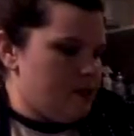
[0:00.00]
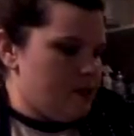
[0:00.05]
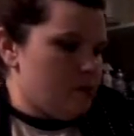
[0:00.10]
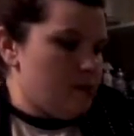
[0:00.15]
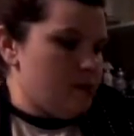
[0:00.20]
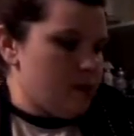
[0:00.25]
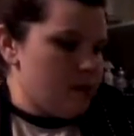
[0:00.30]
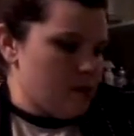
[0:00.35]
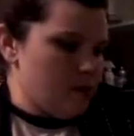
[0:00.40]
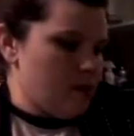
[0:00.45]

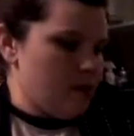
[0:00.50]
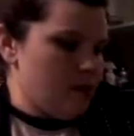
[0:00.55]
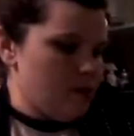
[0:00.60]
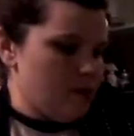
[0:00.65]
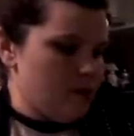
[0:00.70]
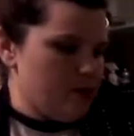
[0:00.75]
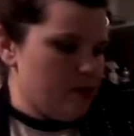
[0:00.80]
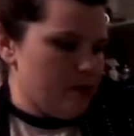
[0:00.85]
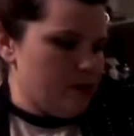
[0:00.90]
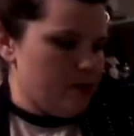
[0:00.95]
Been some
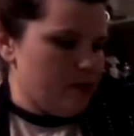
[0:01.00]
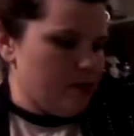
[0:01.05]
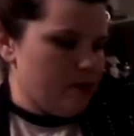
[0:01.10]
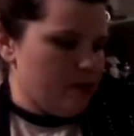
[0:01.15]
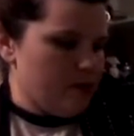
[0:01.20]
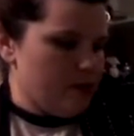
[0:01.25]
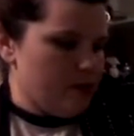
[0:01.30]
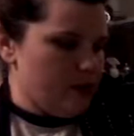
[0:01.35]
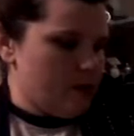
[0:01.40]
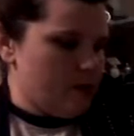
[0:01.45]
people that
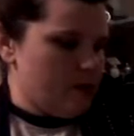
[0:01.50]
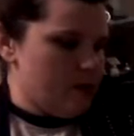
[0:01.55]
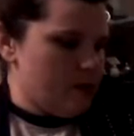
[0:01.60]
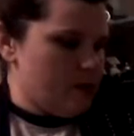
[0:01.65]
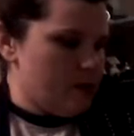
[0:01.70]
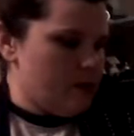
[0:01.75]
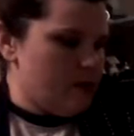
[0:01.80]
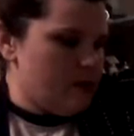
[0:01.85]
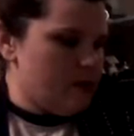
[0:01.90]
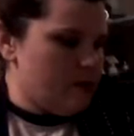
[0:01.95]
have already
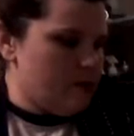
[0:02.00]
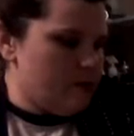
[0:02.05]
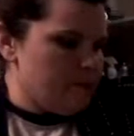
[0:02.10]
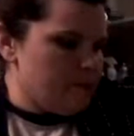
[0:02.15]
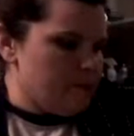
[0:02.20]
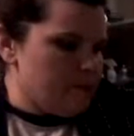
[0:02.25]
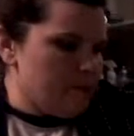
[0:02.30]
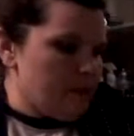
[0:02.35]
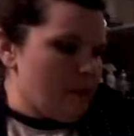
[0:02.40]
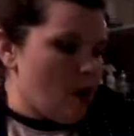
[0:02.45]
been
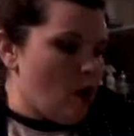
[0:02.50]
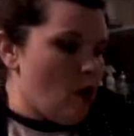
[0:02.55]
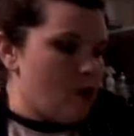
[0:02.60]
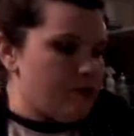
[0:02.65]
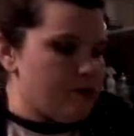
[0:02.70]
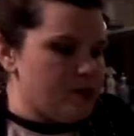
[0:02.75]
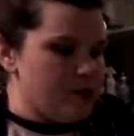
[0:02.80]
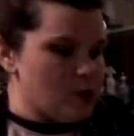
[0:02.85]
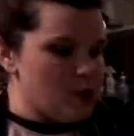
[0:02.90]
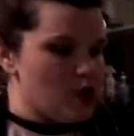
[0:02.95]

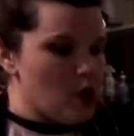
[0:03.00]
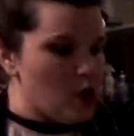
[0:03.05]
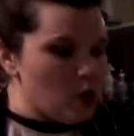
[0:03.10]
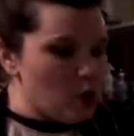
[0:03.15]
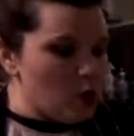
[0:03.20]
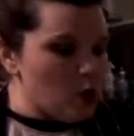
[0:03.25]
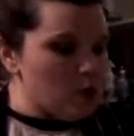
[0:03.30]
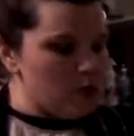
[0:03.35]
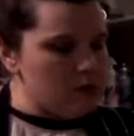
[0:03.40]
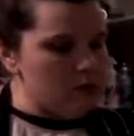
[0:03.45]
off the
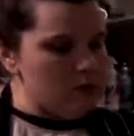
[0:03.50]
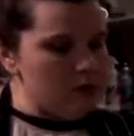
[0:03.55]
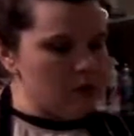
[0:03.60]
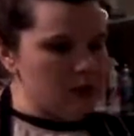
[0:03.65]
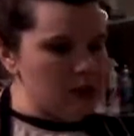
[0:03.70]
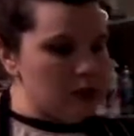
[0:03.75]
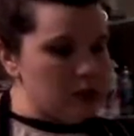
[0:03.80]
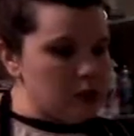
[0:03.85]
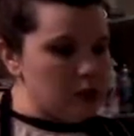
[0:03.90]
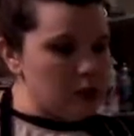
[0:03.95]
show. I was
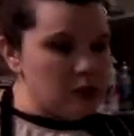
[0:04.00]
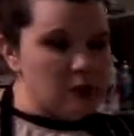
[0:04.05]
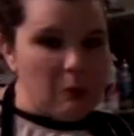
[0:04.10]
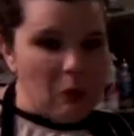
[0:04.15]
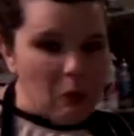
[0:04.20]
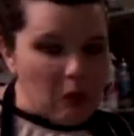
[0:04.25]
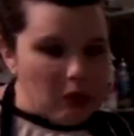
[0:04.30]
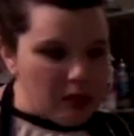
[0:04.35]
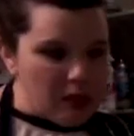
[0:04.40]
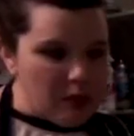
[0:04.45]
a little
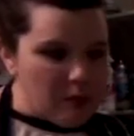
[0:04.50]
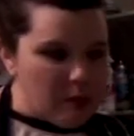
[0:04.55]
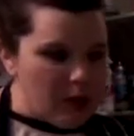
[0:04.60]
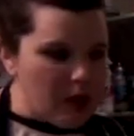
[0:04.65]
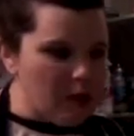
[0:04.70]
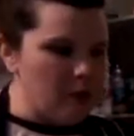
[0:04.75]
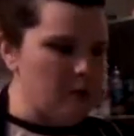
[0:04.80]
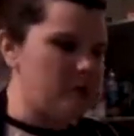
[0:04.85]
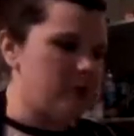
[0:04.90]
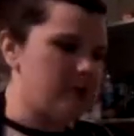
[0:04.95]
disappointed
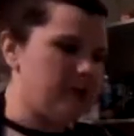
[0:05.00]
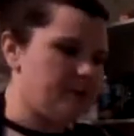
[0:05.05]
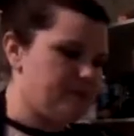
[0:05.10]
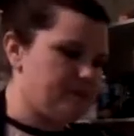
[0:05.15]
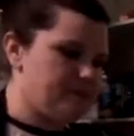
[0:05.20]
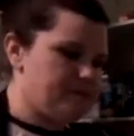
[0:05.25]
about, but